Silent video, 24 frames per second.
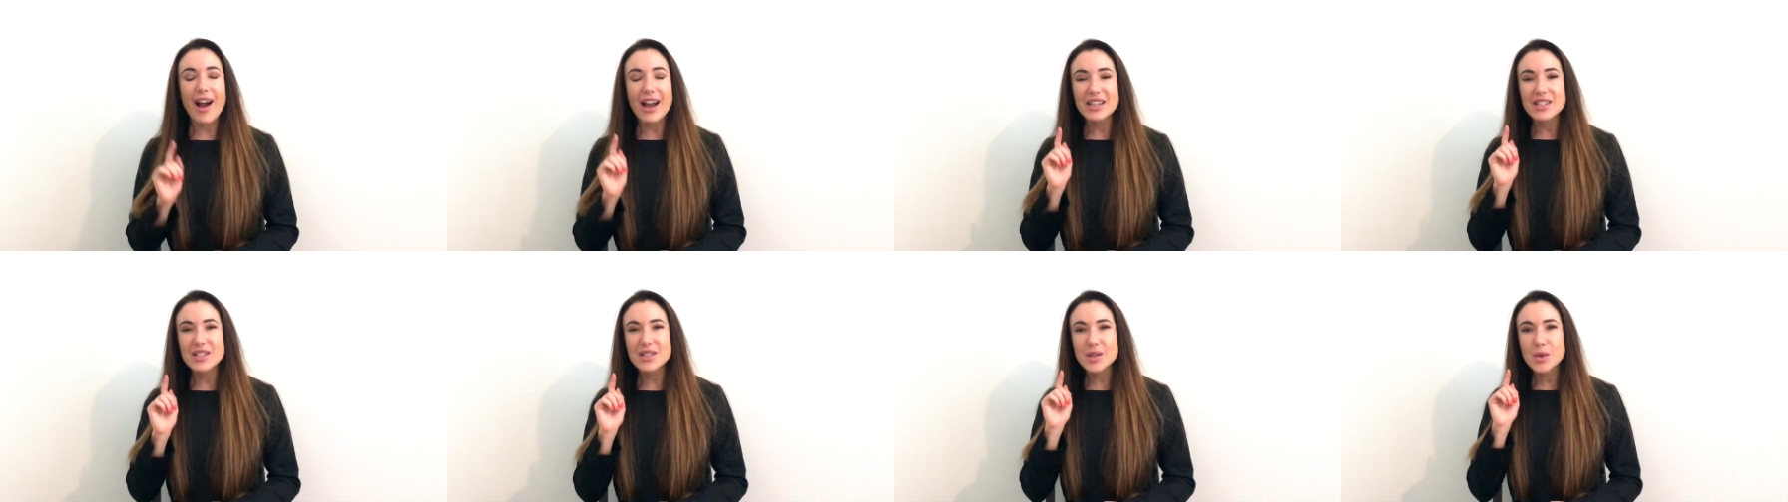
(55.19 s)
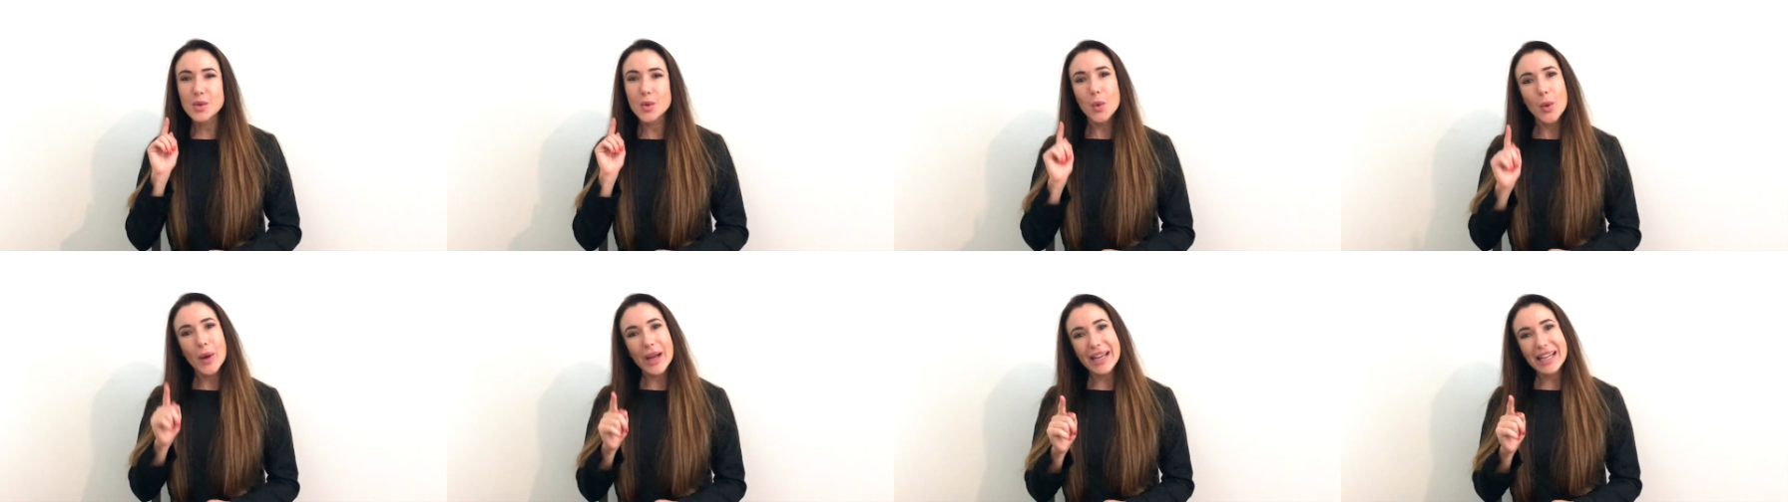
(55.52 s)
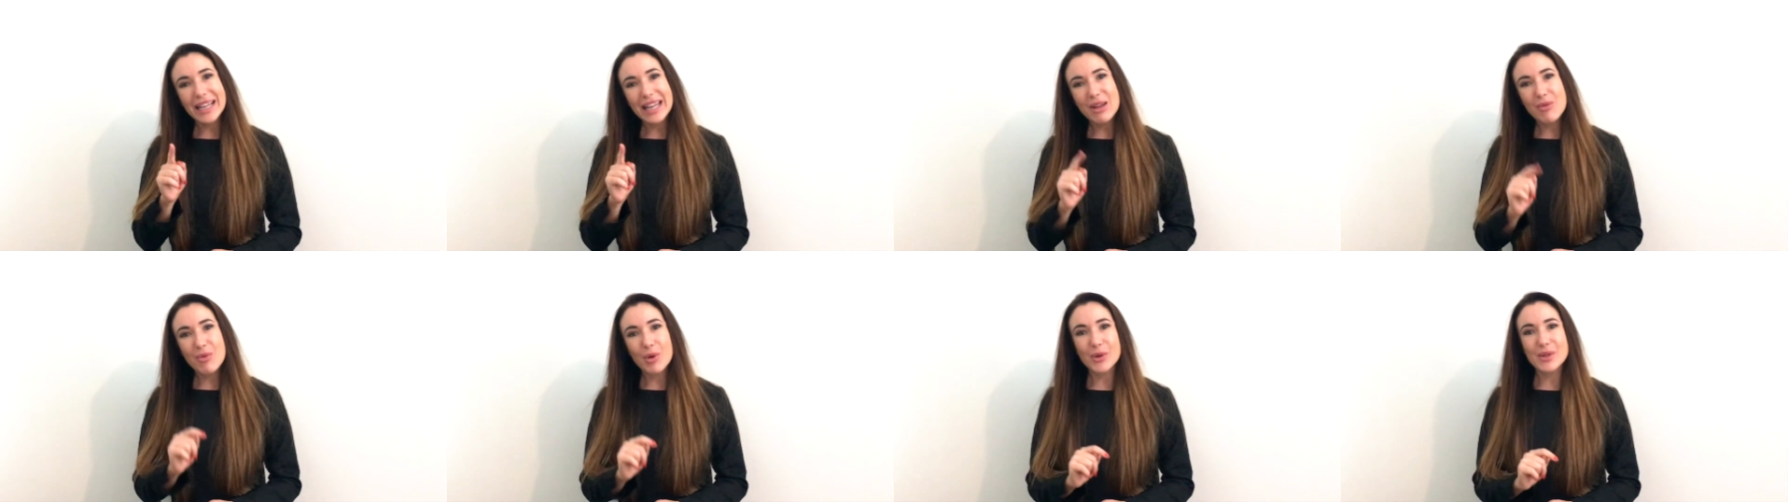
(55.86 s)
I just
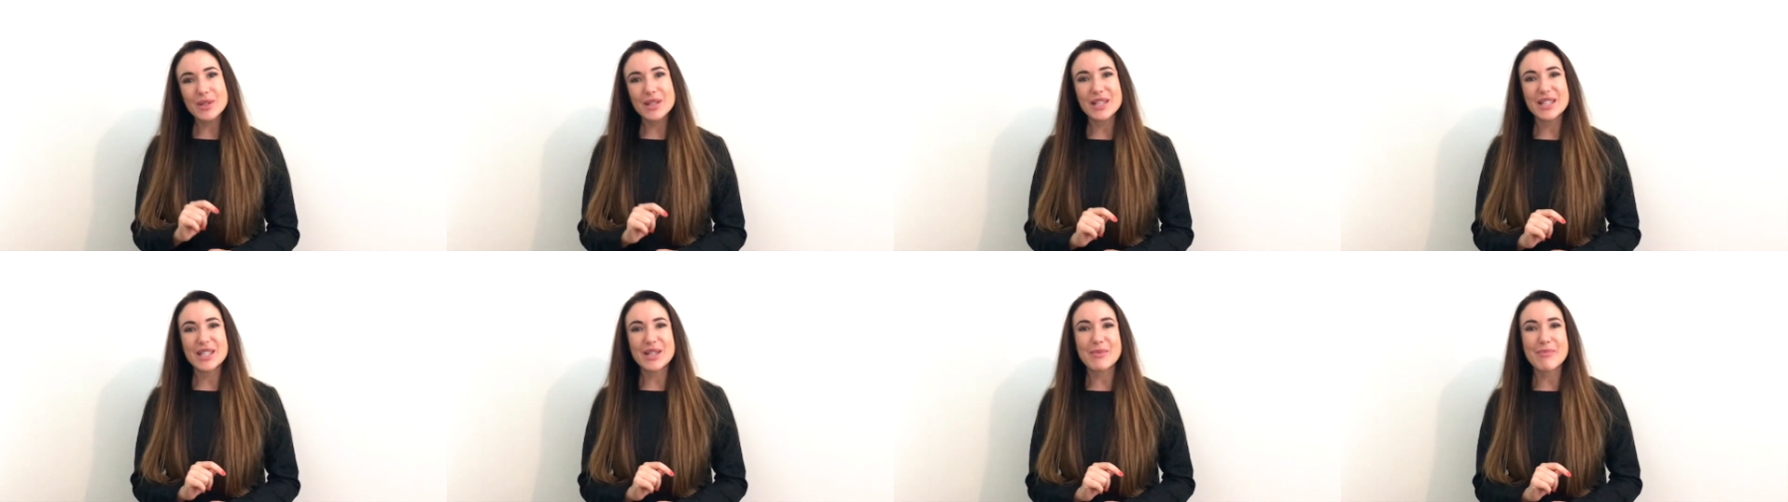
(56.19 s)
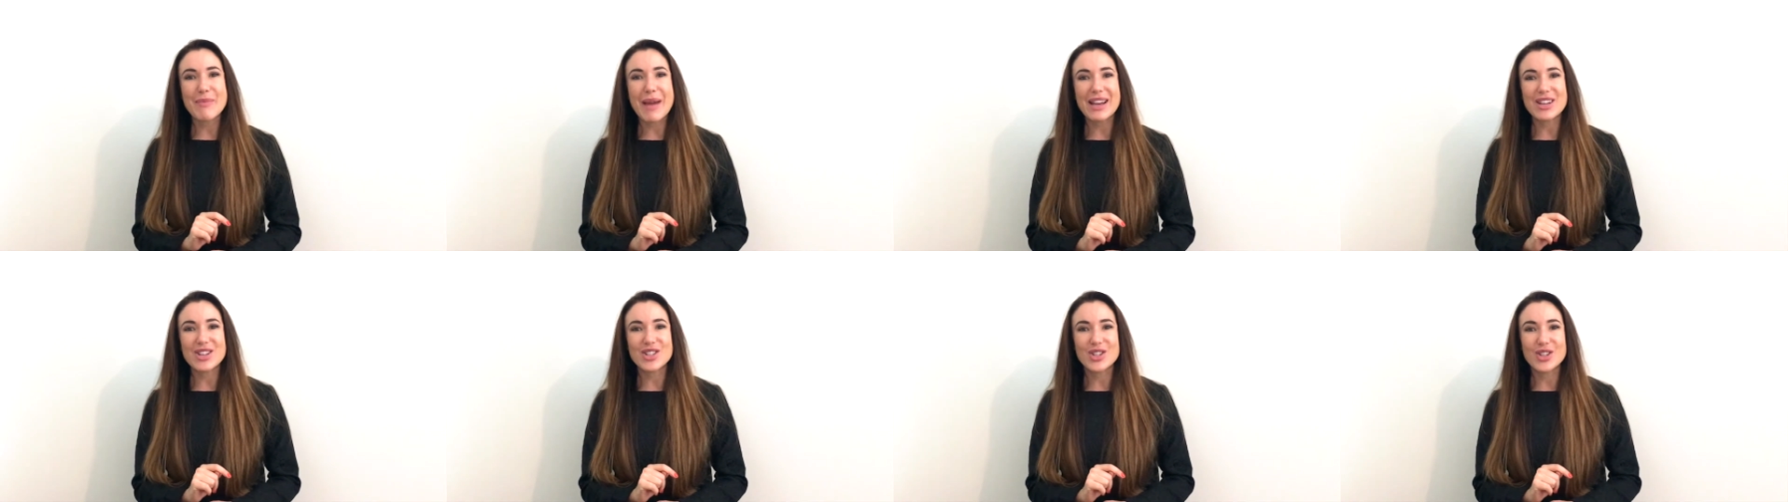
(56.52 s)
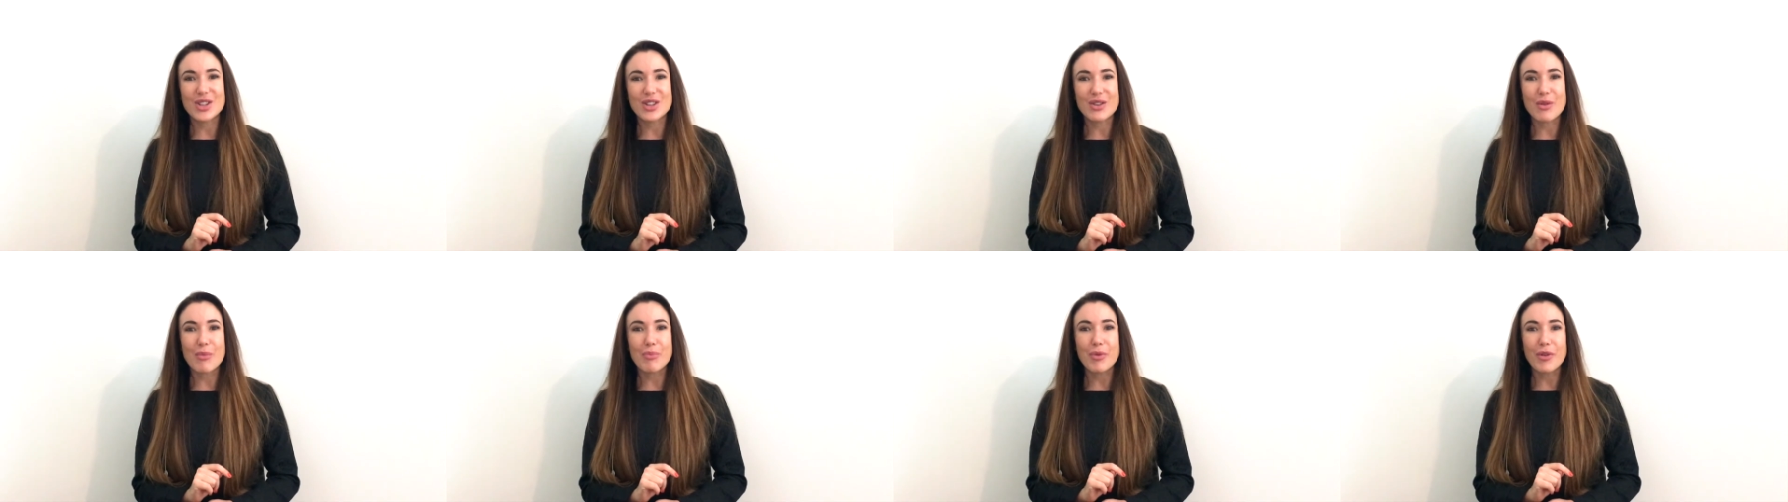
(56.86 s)
quickly wanted to
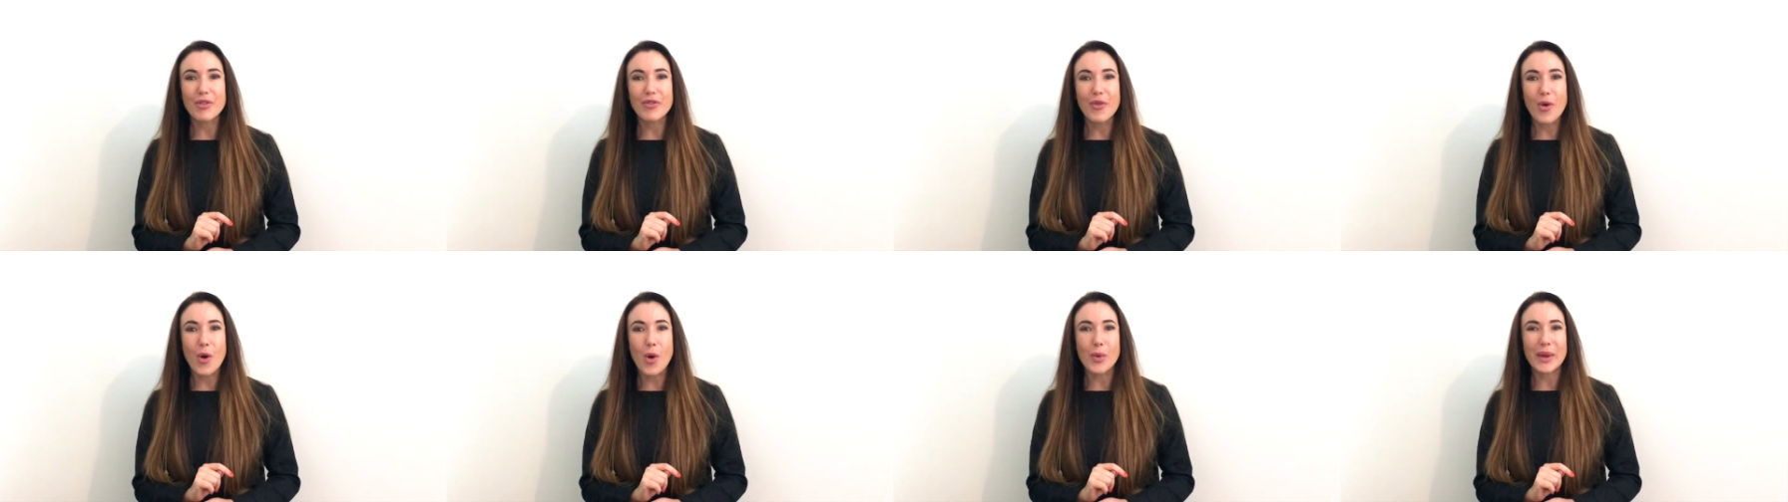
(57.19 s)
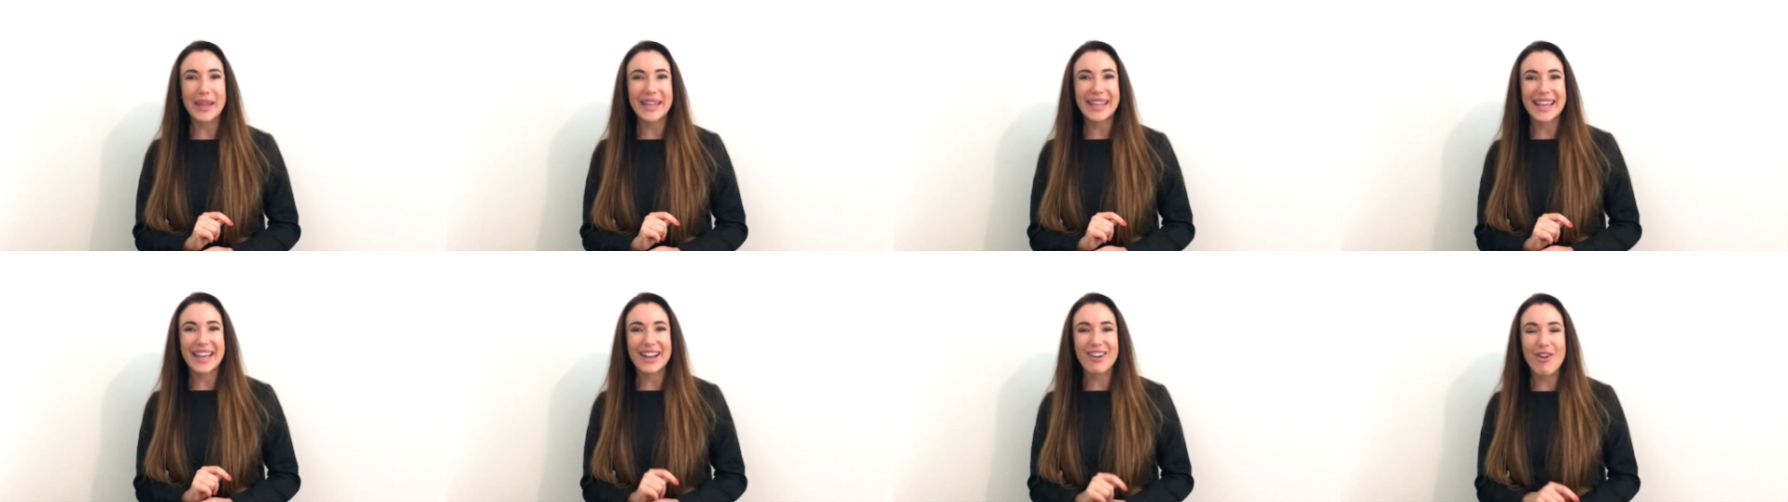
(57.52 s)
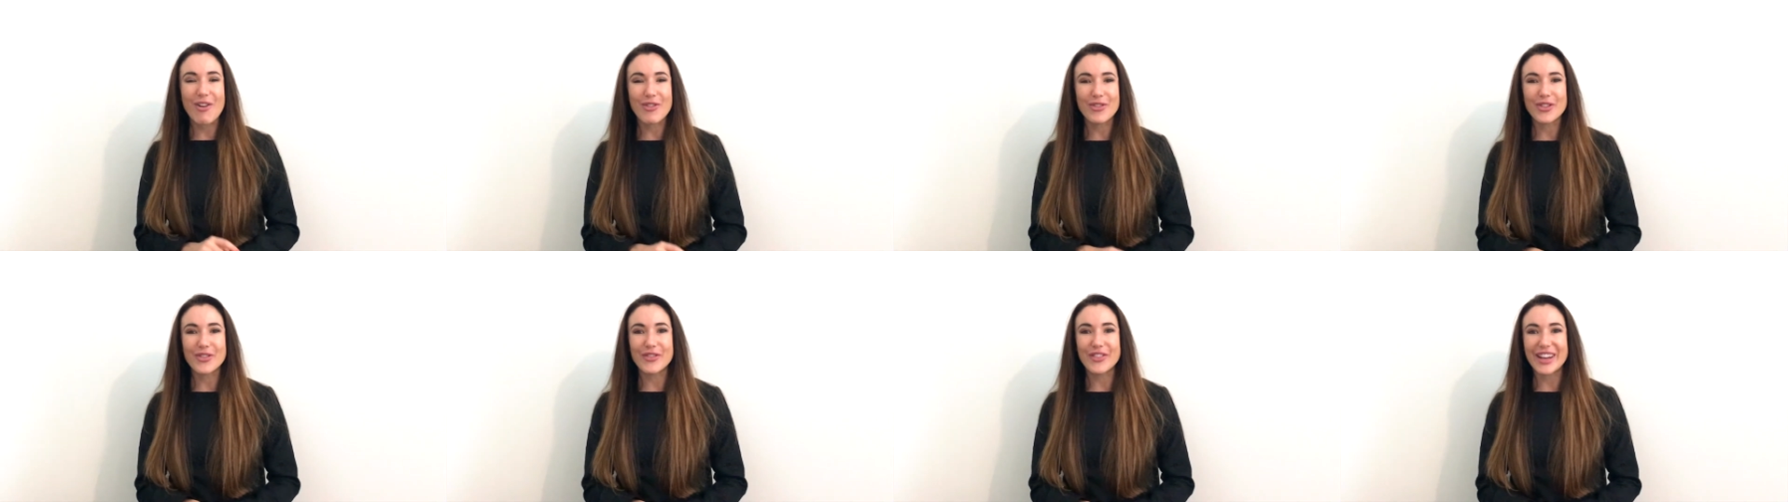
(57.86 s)
mention before we kick
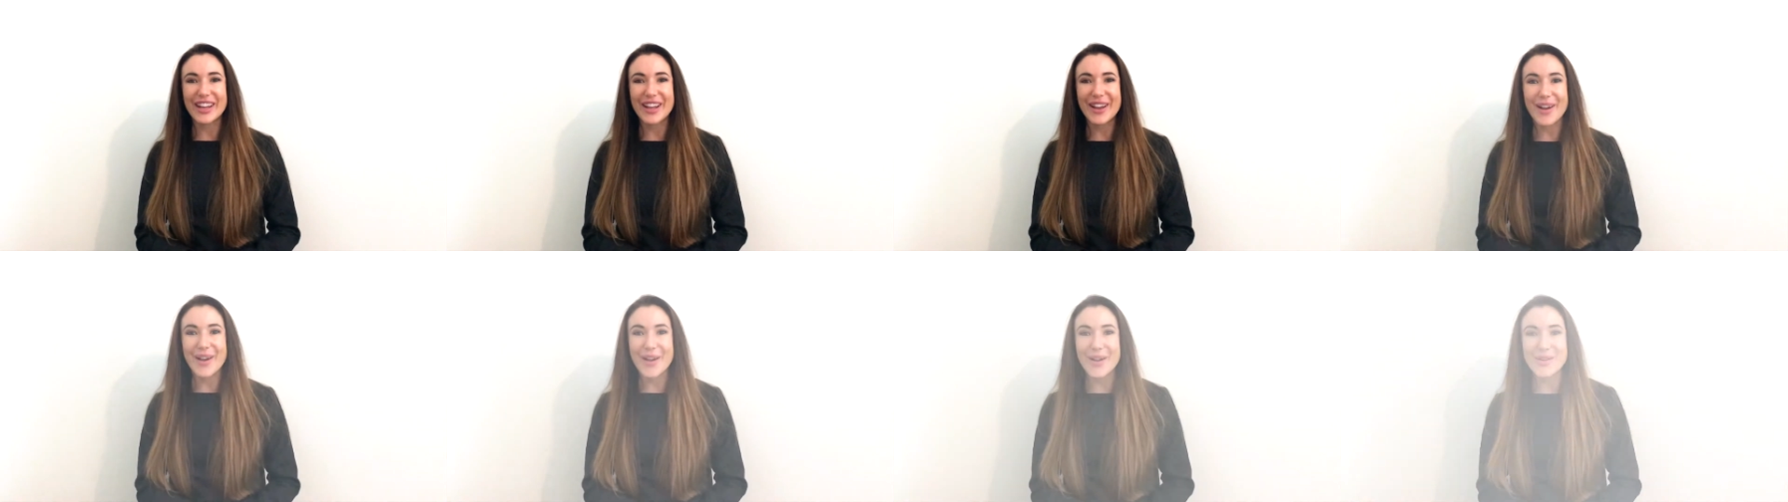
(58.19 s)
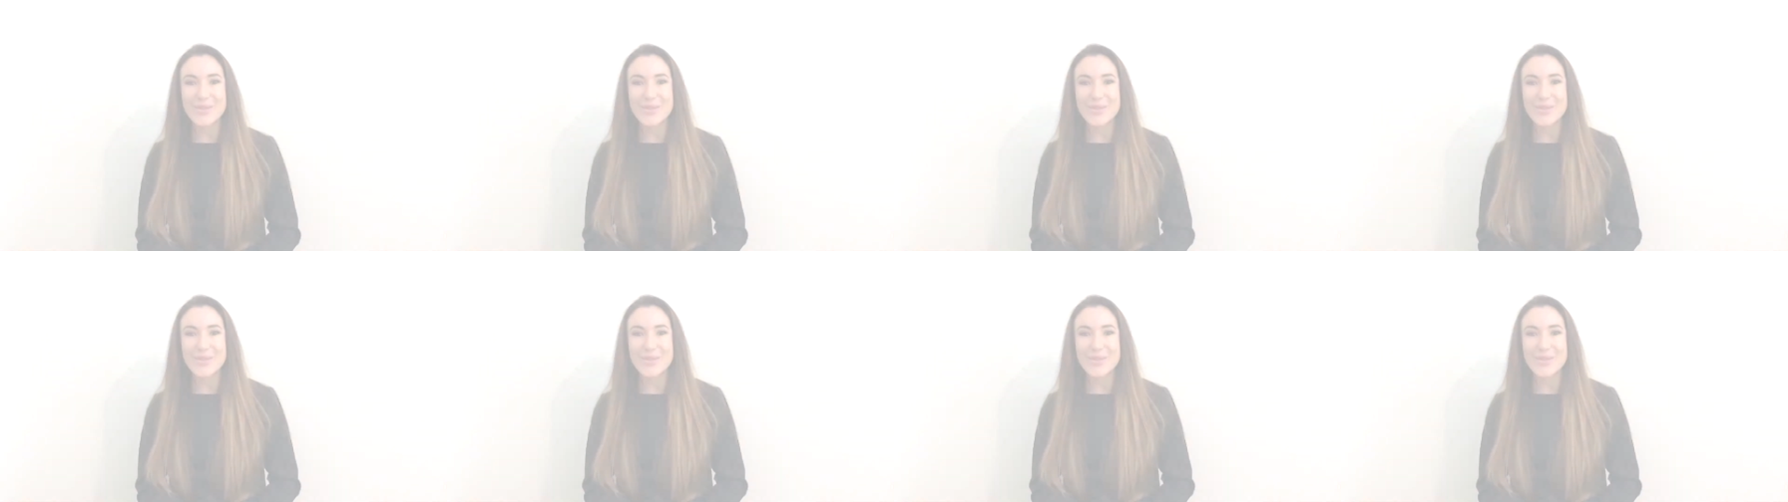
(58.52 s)
off the video.